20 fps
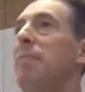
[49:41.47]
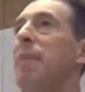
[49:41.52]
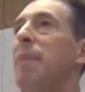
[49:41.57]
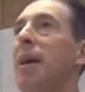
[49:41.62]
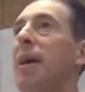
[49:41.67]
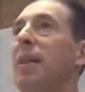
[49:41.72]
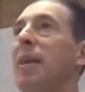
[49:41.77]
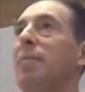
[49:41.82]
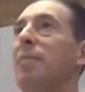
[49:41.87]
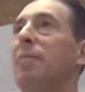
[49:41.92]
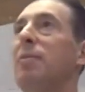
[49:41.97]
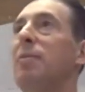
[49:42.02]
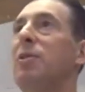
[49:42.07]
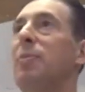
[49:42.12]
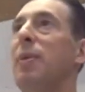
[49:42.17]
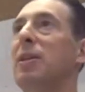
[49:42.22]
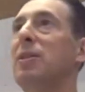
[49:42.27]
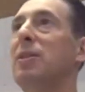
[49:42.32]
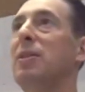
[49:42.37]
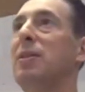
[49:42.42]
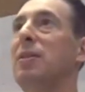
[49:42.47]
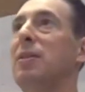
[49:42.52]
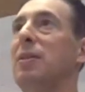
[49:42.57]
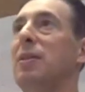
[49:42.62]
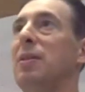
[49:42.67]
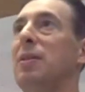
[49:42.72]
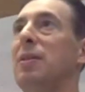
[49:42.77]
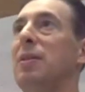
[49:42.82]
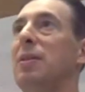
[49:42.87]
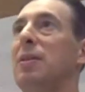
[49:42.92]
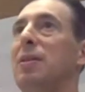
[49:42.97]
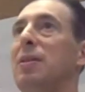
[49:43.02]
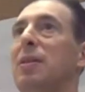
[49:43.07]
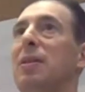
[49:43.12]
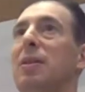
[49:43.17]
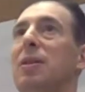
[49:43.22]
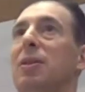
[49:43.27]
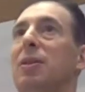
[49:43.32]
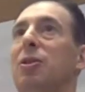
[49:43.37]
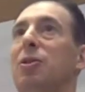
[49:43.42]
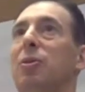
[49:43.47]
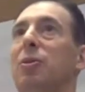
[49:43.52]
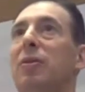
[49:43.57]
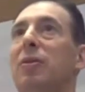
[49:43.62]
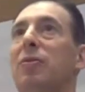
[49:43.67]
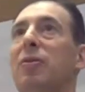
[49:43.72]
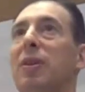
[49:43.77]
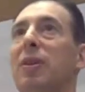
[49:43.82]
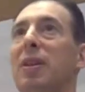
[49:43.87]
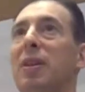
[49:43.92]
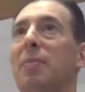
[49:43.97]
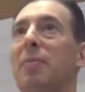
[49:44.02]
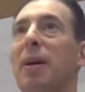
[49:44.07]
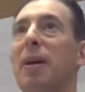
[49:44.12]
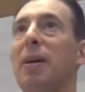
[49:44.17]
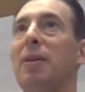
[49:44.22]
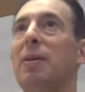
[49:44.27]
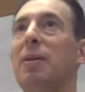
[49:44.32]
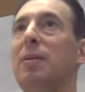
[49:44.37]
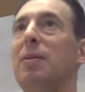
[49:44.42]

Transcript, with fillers: make them special, you do infinitely better.